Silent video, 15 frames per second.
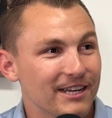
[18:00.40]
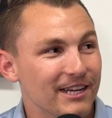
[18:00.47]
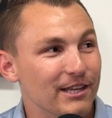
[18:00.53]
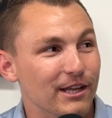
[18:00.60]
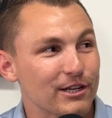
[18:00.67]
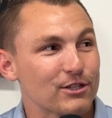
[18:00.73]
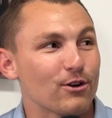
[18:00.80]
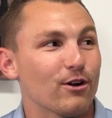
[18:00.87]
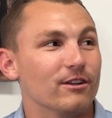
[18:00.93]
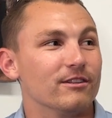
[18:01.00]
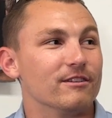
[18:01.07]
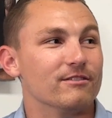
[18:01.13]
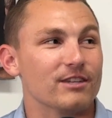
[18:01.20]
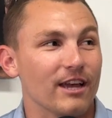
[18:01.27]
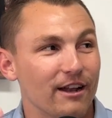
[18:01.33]
He like started
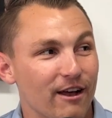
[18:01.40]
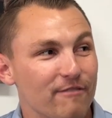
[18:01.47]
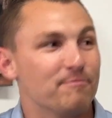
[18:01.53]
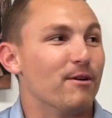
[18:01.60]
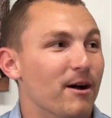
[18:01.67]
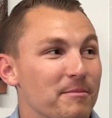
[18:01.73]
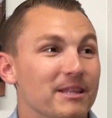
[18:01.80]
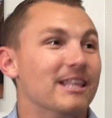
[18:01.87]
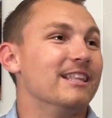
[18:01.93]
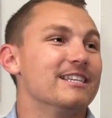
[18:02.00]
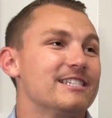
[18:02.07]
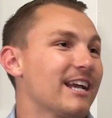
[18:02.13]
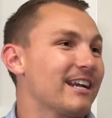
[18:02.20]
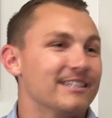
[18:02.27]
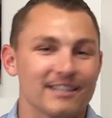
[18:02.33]
to say an F-bomb, and then the
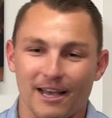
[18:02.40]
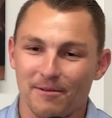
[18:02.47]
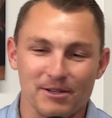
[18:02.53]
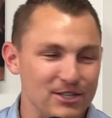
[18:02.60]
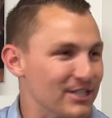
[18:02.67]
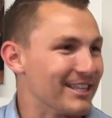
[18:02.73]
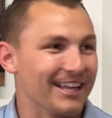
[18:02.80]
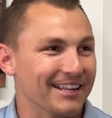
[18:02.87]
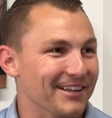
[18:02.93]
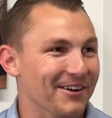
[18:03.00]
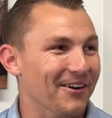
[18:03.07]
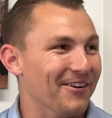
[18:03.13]
second time he just let it go.